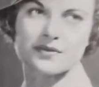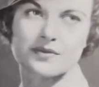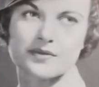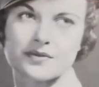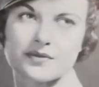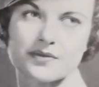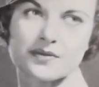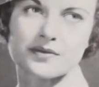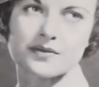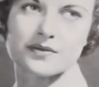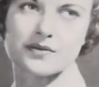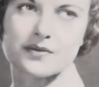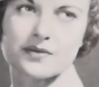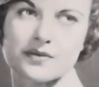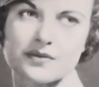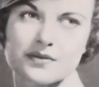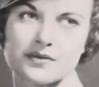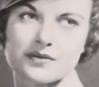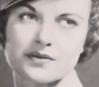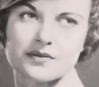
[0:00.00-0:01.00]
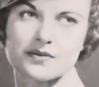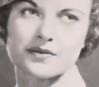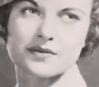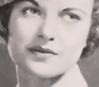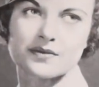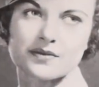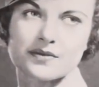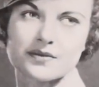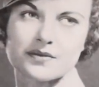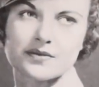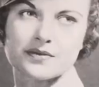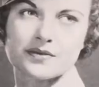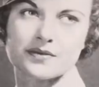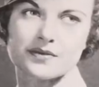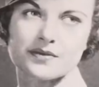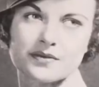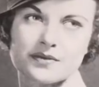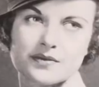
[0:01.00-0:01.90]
So it's a tailored